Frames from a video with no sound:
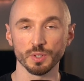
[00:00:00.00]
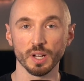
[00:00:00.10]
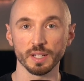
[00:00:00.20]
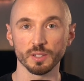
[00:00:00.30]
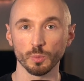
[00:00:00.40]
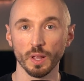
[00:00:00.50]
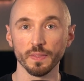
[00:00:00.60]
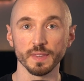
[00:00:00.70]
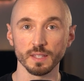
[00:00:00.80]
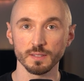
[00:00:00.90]
You're not going to
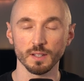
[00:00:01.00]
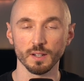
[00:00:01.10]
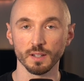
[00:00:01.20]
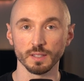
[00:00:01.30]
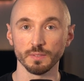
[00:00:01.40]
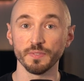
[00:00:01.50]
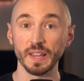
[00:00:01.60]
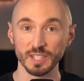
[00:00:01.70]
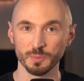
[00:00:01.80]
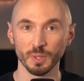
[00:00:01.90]
run this on
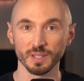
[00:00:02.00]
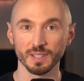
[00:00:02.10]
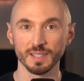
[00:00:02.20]
Facebook.